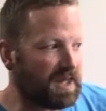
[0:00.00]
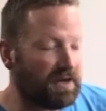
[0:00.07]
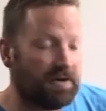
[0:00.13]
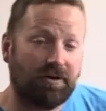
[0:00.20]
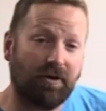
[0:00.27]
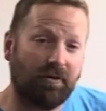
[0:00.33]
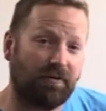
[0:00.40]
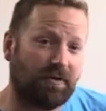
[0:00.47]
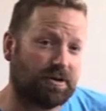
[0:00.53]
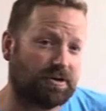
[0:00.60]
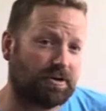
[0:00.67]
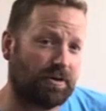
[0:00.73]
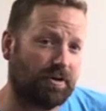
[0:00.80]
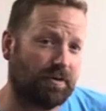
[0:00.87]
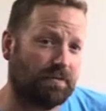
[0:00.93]
Dirtfish
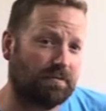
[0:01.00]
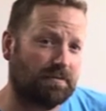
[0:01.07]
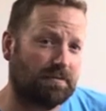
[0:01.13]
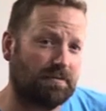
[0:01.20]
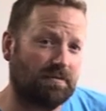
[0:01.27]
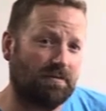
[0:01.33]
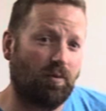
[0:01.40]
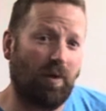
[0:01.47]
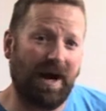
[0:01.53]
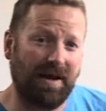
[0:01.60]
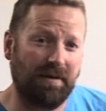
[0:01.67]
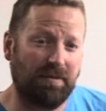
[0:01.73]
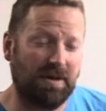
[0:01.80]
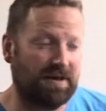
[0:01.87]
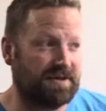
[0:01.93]
crew. Why?
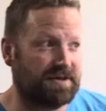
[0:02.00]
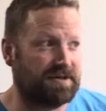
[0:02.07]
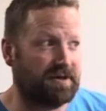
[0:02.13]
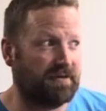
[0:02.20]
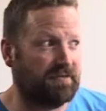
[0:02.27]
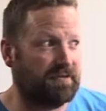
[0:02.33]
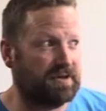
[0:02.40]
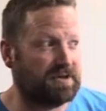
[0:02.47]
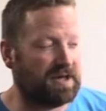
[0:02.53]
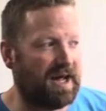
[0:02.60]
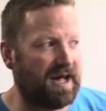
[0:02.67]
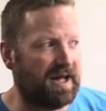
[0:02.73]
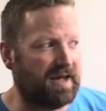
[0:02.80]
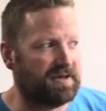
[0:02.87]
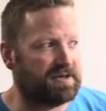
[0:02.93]
Because Dirtfish
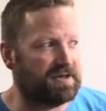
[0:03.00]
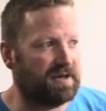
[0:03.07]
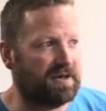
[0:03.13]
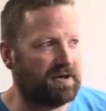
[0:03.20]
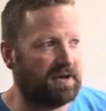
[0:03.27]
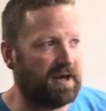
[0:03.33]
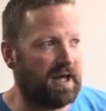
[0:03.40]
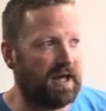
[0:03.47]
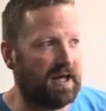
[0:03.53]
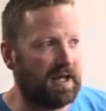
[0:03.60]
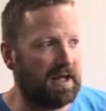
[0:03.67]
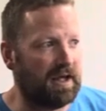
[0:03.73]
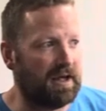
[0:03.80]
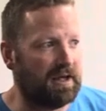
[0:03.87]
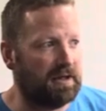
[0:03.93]
has done
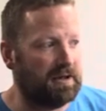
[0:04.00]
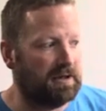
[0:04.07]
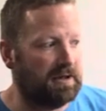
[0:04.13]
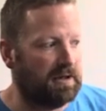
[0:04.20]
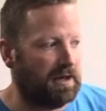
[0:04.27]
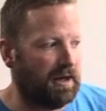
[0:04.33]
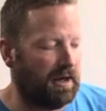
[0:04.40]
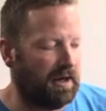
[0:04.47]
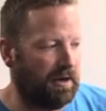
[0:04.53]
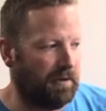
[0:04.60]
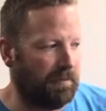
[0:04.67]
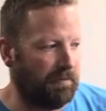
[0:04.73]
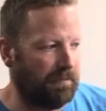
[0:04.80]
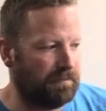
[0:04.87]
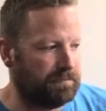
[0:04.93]
a
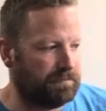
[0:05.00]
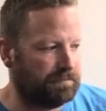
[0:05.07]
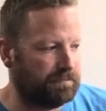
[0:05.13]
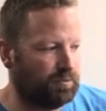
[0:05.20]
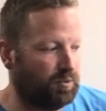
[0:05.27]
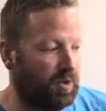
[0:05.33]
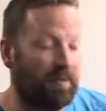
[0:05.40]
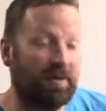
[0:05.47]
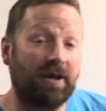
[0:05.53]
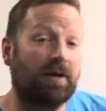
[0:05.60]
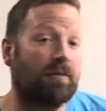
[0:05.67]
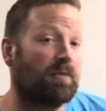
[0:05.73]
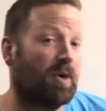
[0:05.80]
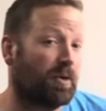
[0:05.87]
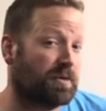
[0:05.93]
women
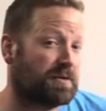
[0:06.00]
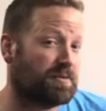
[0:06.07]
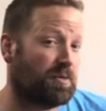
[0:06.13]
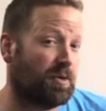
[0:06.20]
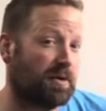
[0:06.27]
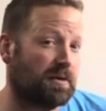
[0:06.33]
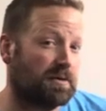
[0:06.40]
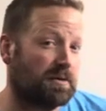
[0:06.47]
in motorsport